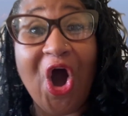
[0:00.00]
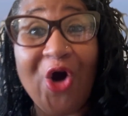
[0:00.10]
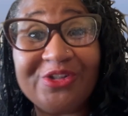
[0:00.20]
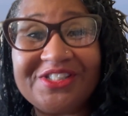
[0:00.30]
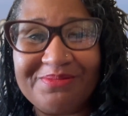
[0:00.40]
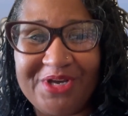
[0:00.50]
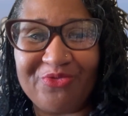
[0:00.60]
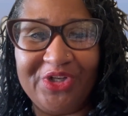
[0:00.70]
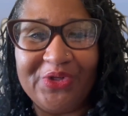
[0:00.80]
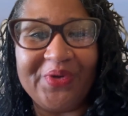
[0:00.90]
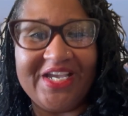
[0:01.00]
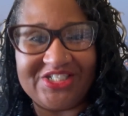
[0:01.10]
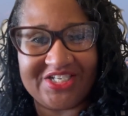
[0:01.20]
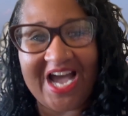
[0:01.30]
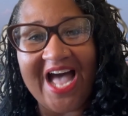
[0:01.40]
ultimate
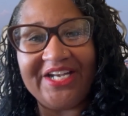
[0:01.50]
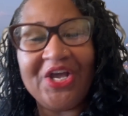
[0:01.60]
relocation guide,